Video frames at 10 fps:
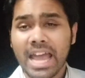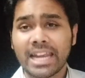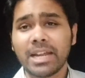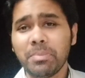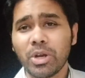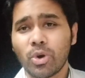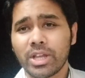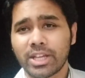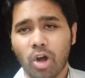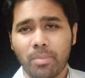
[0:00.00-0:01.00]
And let me
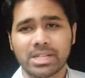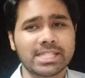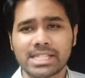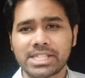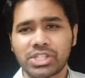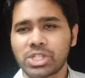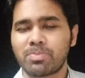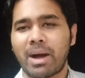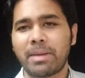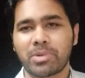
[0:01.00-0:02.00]
know in the comments. This is
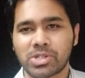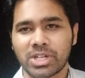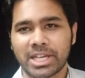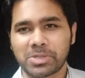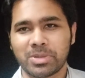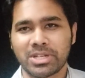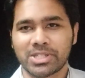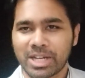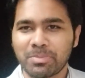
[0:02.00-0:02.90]
just my personal experience.